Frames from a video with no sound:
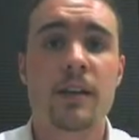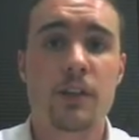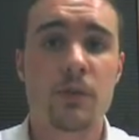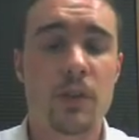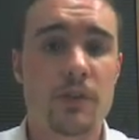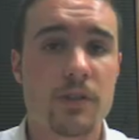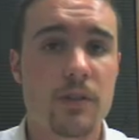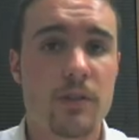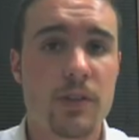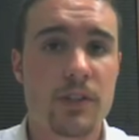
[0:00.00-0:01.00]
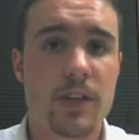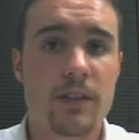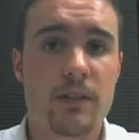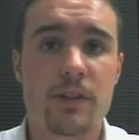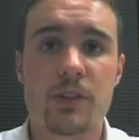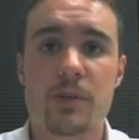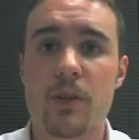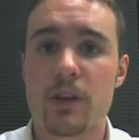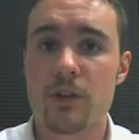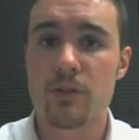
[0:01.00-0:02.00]
You will also notice that there are some
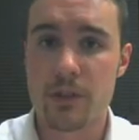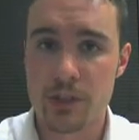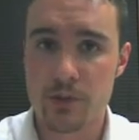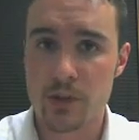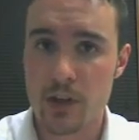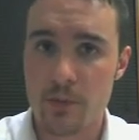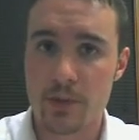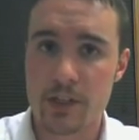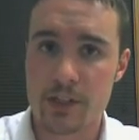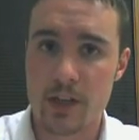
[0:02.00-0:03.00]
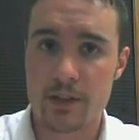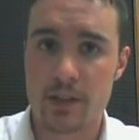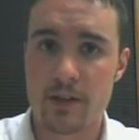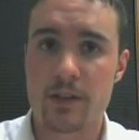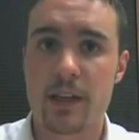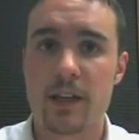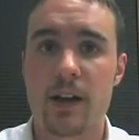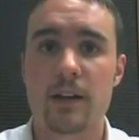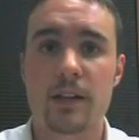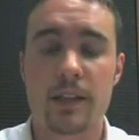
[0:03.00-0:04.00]
audiovisual companies out there that
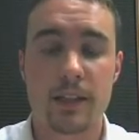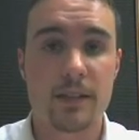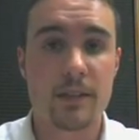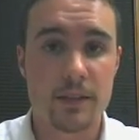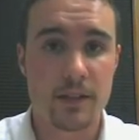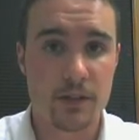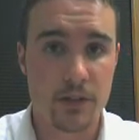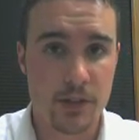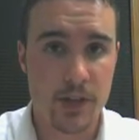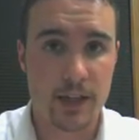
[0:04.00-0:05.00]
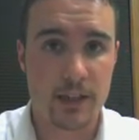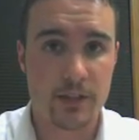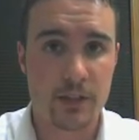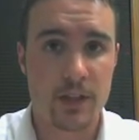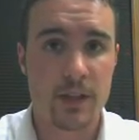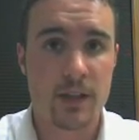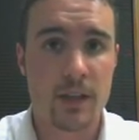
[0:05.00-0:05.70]
are getting into digital signage.